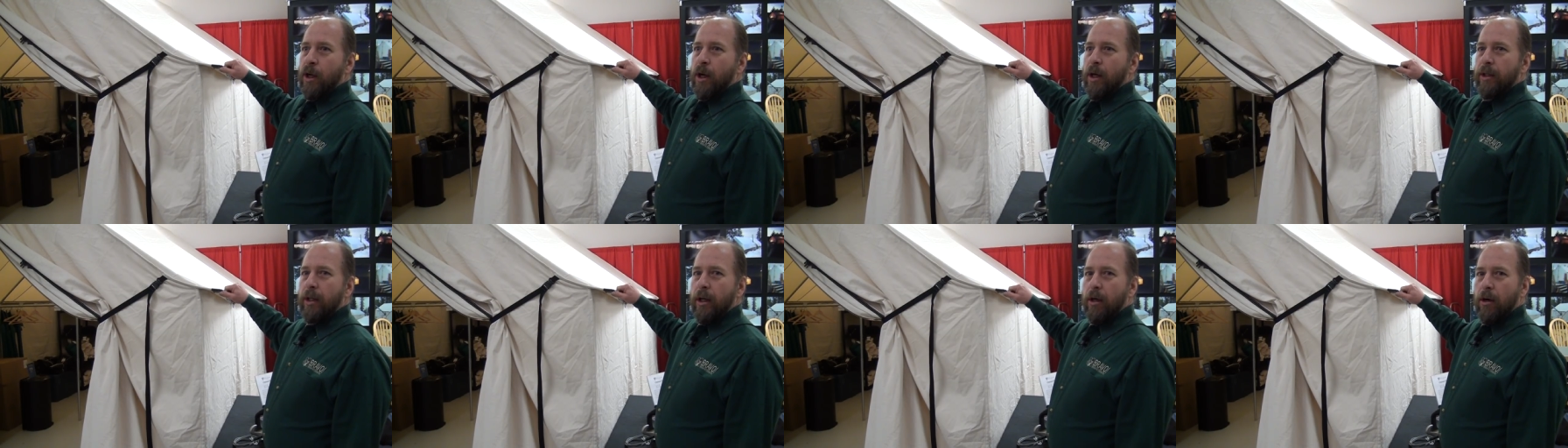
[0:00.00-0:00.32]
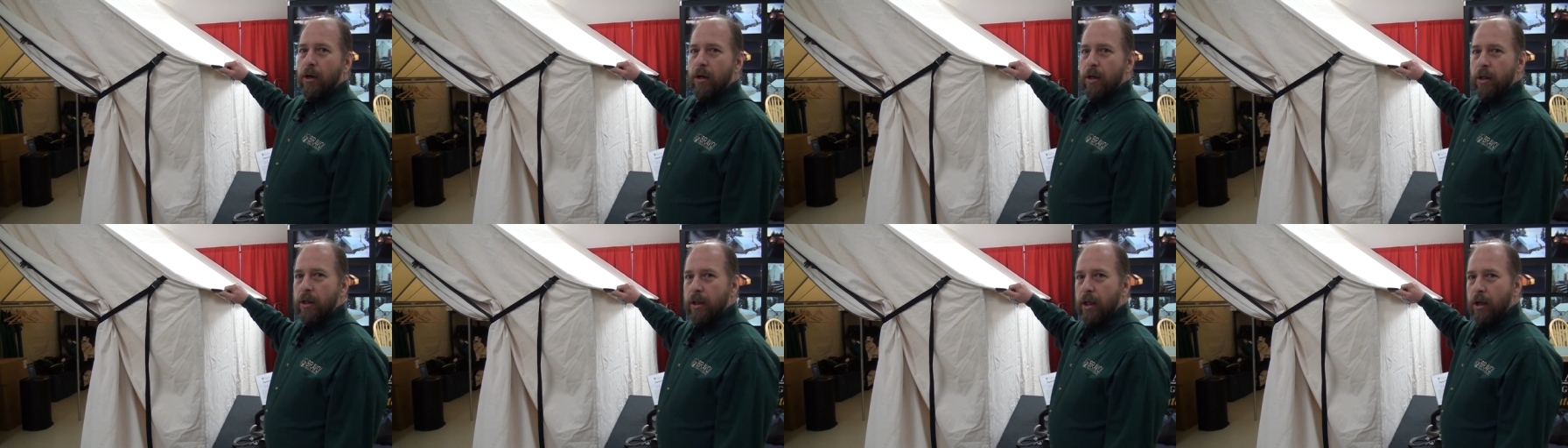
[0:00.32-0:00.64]

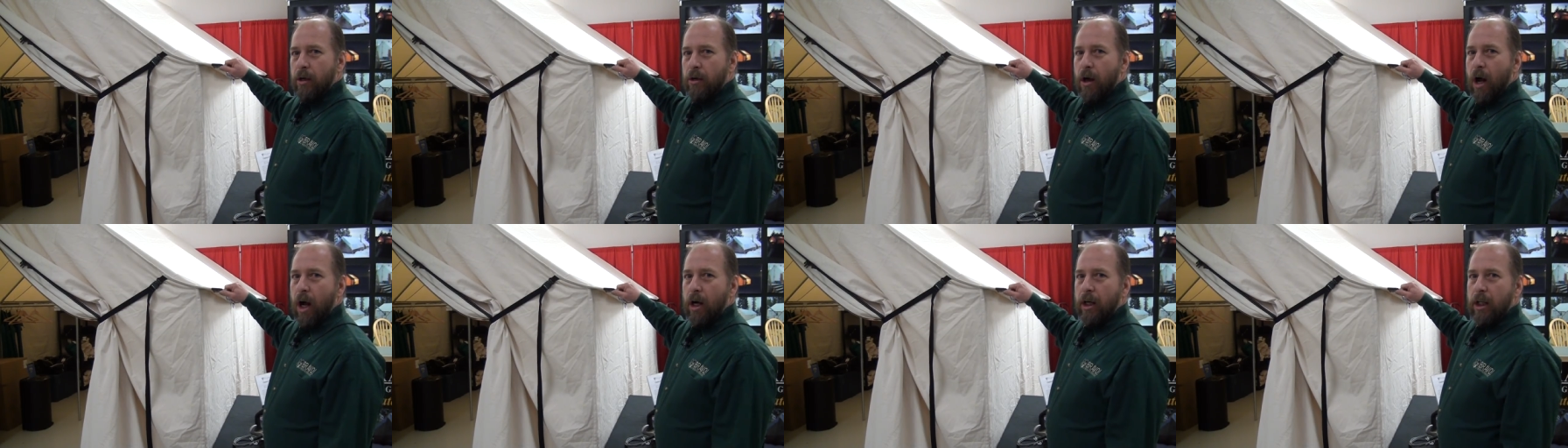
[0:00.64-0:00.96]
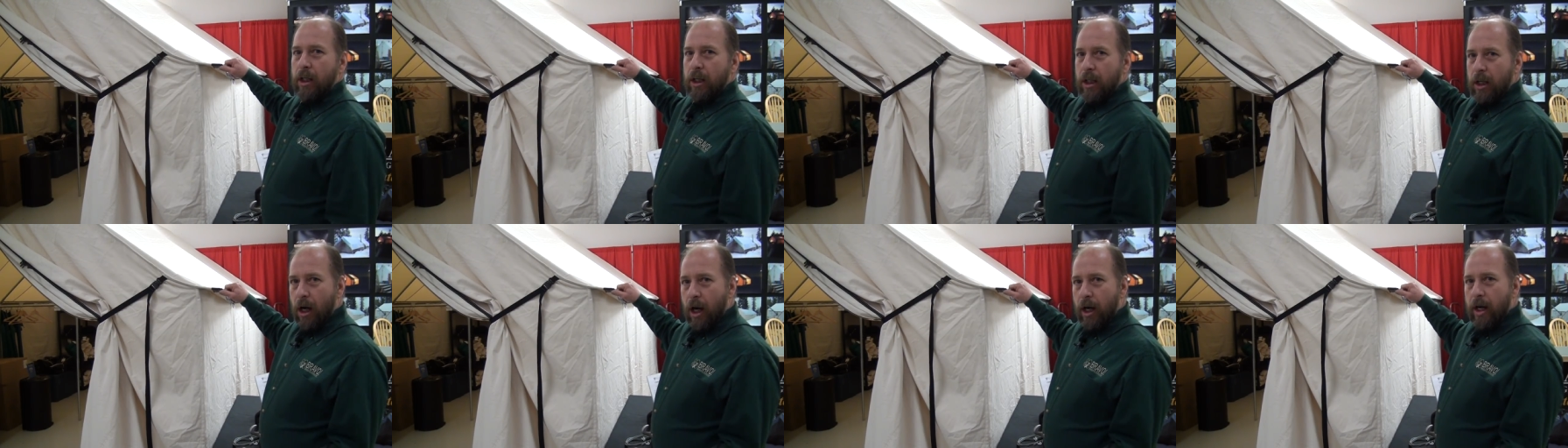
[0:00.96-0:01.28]
They're, they're not
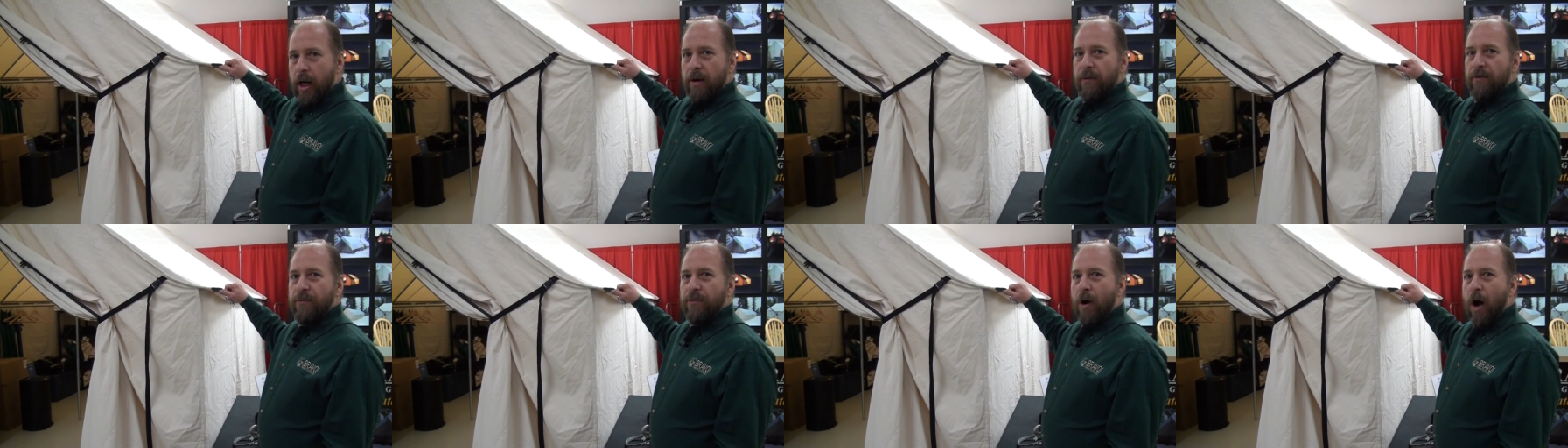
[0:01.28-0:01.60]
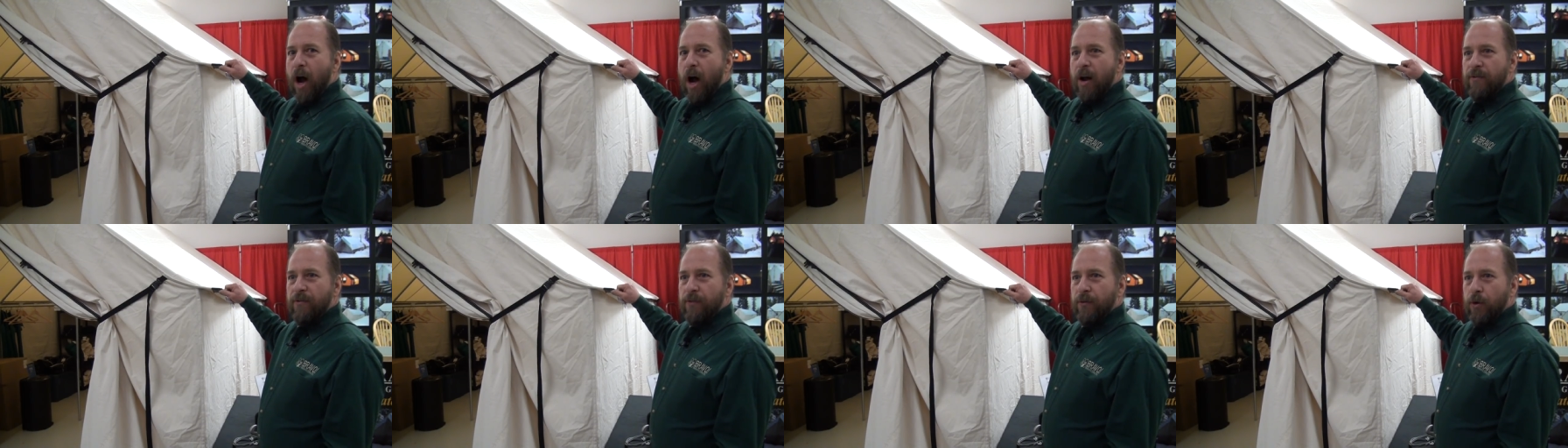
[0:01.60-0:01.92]
cut at
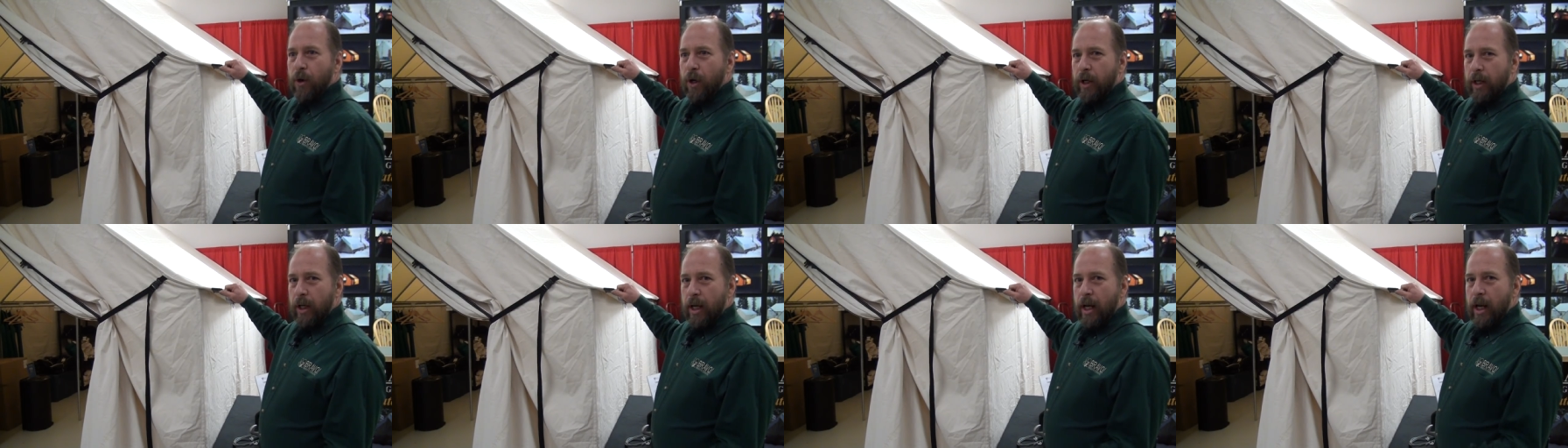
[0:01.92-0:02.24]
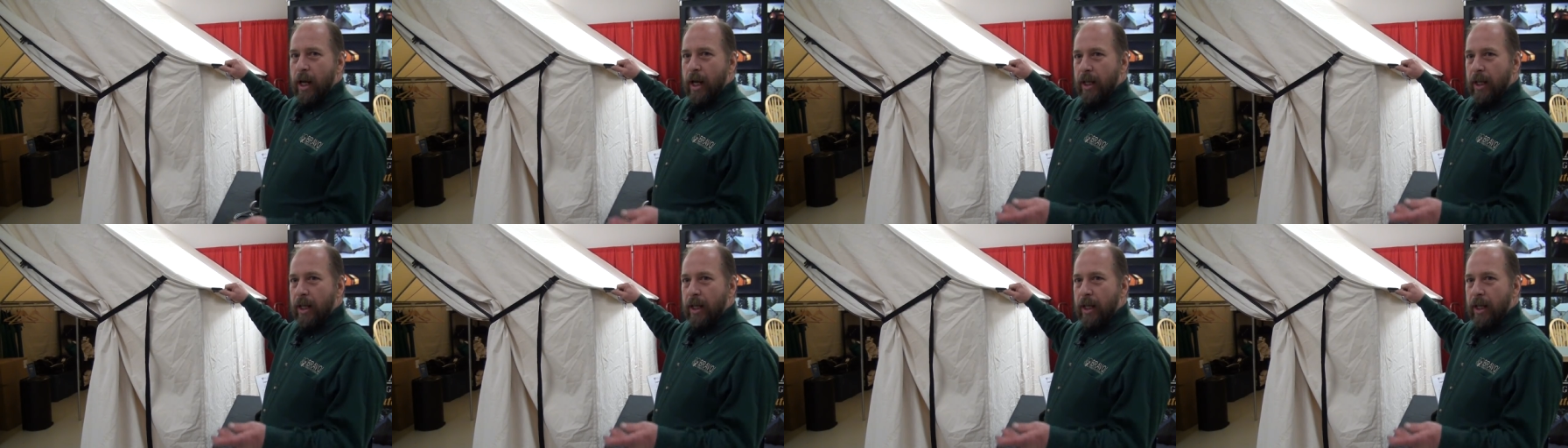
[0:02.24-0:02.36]
five foot